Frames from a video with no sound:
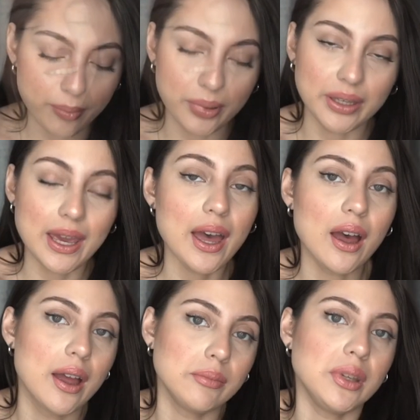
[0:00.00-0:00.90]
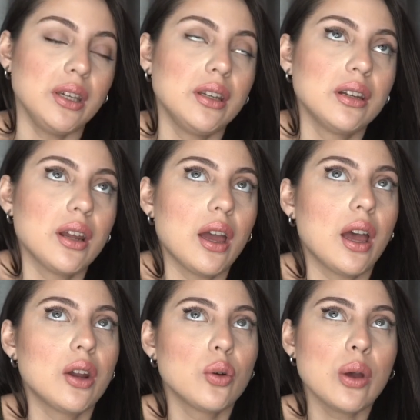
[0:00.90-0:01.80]
But yeah, I mean,
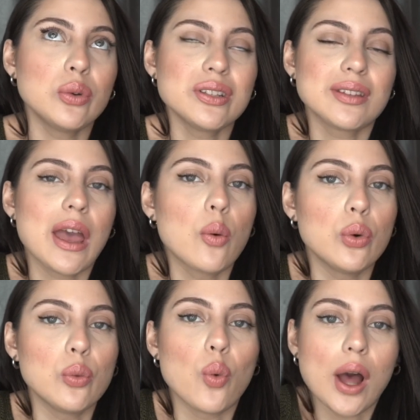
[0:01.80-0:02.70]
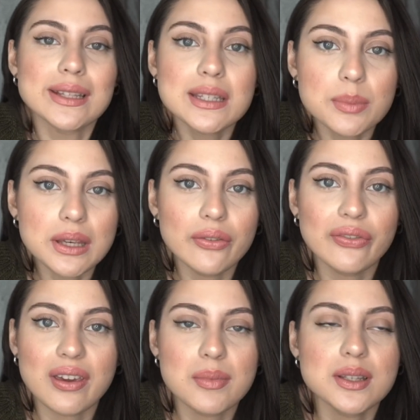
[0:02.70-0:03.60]
I wouldn't say I would want to be a
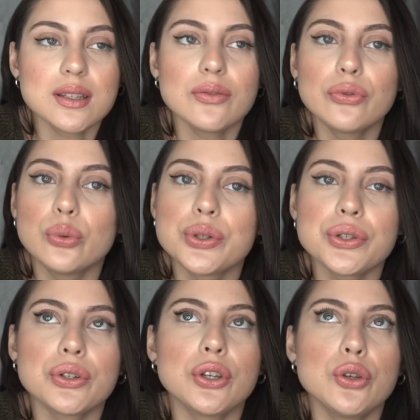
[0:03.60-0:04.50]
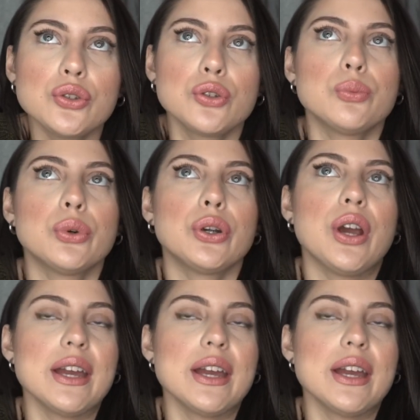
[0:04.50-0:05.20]
famous influencer YouTuber.